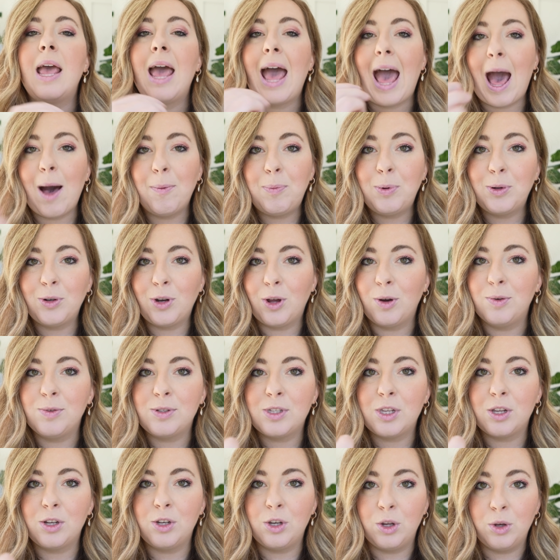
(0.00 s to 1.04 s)
Apple
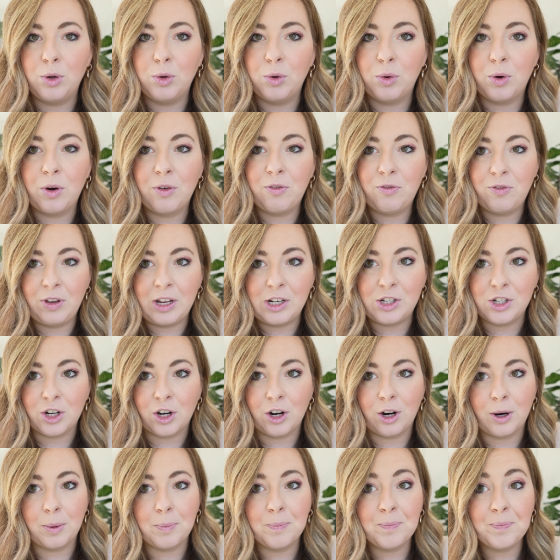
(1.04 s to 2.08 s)
Notes new
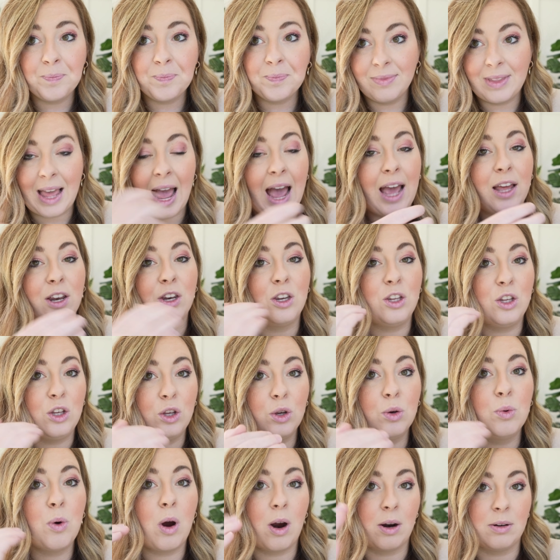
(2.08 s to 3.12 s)
feature that
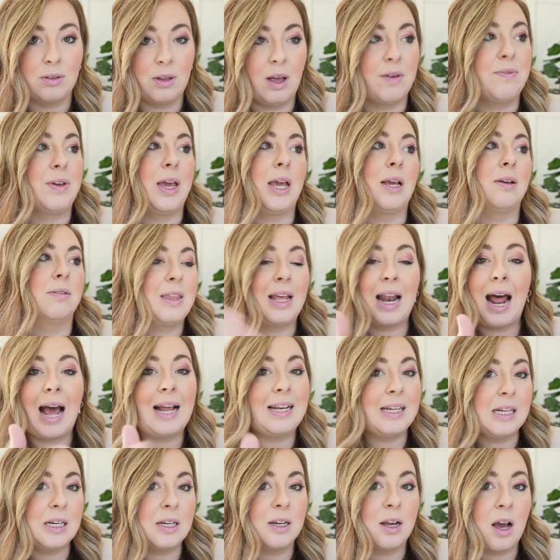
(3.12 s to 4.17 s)
you are loving that I
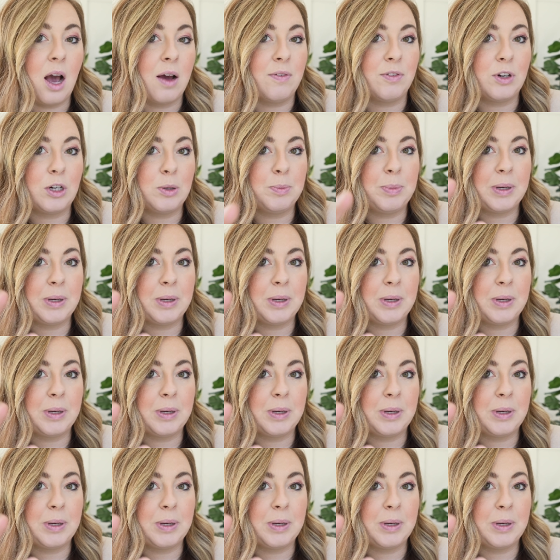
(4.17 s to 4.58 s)
didn't cover,